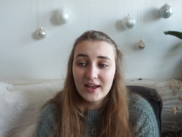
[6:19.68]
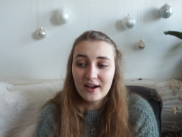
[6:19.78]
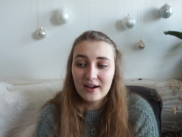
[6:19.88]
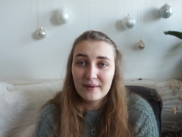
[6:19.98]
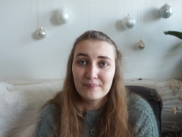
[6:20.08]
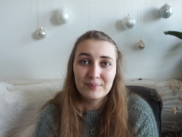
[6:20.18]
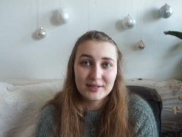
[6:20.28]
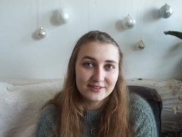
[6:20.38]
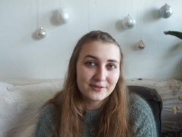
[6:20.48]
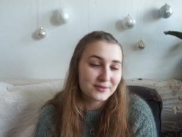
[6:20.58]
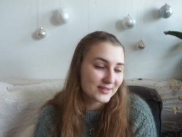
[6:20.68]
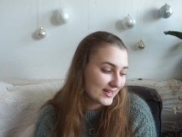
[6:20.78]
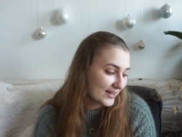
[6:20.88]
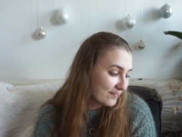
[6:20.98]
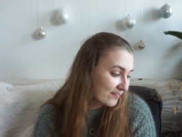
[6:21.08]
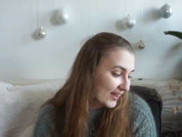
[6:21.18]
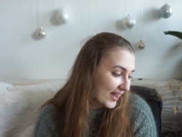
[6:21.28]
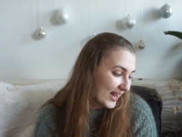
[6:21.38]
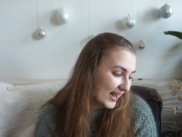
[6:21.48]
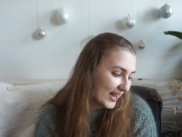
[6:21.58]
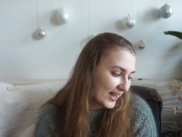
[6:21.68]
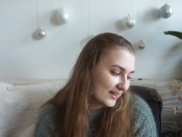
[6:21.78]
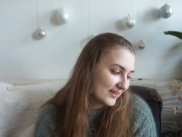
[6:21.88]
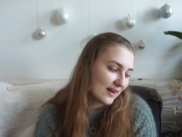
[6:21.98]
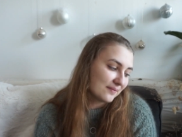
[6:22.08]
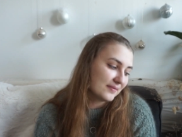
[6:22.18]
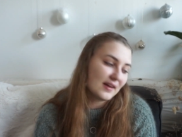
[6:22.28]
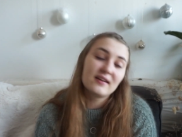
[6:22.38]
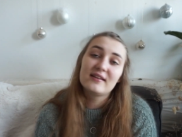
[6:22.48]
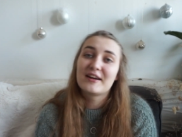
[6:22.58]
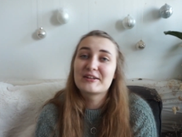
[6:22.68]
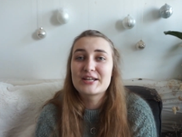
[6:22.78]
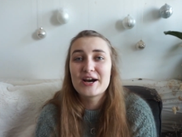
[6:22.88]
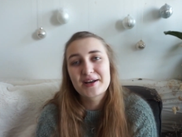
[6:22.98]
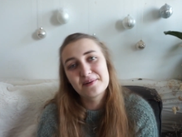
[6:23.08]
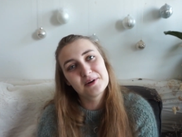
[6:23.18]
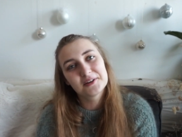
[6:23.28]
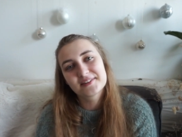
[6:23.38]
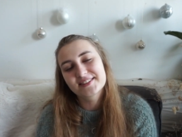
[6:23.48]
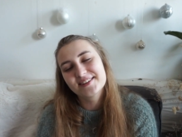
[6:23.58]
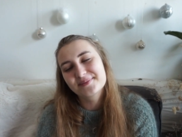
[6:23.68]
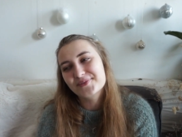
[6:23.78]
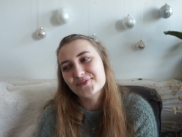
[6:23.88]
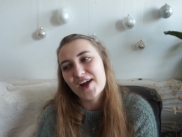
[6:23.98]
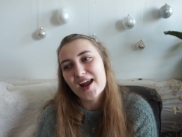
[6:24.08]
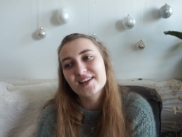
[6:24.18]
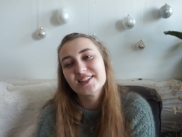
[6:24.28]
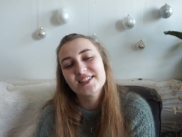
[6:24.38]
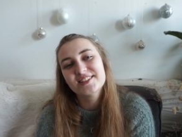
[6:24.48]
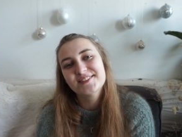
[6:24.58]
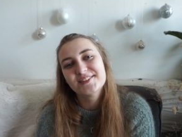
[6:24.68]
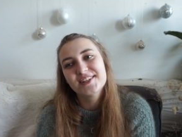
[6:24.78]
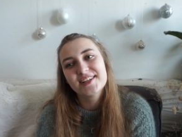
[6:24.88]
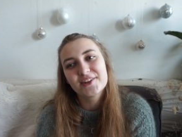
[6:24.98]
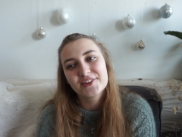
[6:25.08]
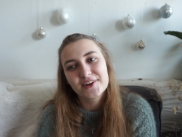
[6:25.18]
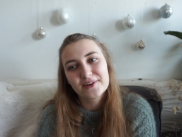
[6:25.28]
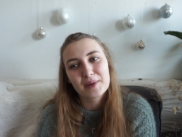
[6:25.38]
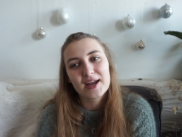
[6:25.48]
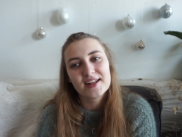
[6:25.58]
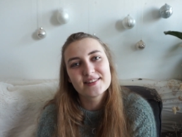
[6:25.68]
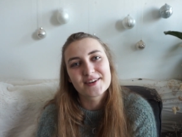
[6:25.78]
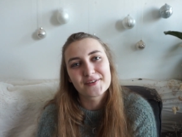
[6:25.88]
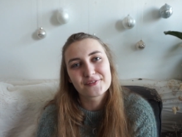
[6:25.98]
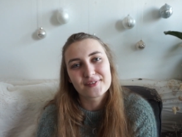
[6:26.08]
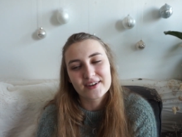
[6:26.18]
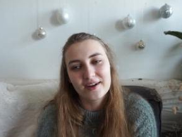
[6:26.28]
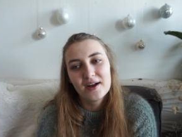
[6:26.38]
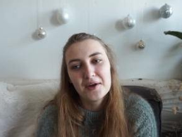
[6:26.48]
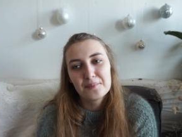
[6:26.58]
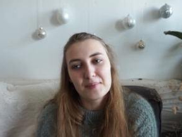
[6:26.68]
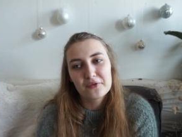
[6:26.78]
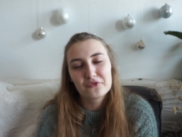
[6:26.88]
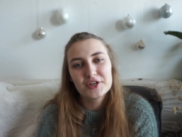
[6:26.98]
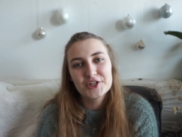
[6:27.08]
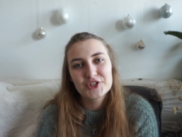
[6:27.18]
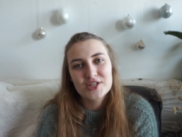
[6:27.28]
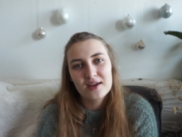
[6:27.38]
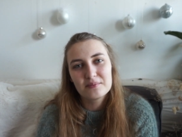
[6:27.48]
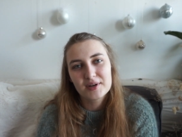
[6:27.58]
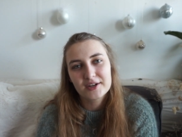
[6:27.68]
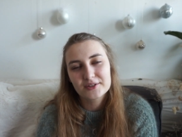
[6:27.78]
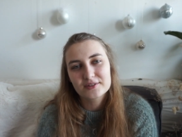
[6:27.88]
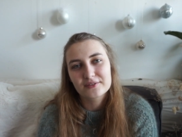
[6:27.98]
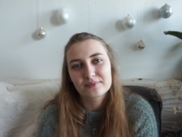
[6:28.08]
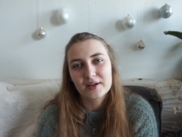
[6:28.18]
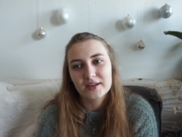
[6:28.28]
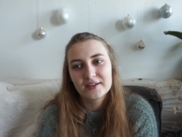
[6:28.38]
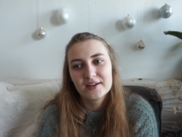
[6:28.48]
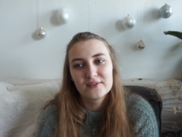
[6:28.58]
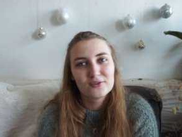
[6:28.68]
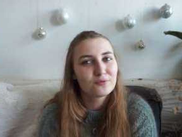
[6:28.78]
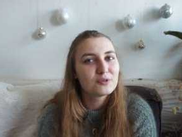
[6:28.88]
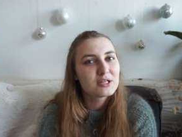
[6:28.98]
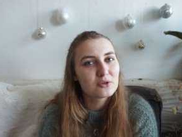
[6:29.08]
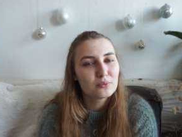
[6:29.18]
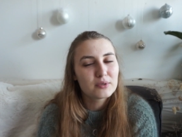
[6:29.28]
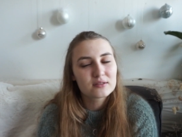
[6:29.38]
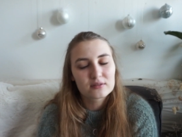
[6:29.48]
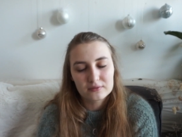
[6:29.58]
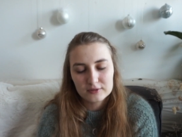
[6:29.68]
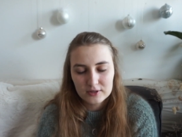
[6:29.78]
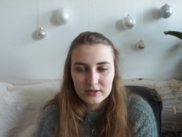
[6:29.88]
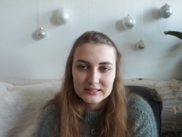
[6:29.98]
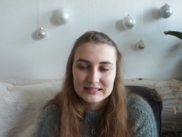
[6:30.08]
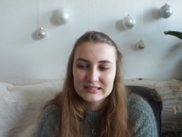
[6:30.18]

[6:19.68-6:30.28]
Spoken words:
But you'll see. And yeah, then I'll talk about finally sewing on all my ends of my finished 10 pairs of my 52 weeks of socks.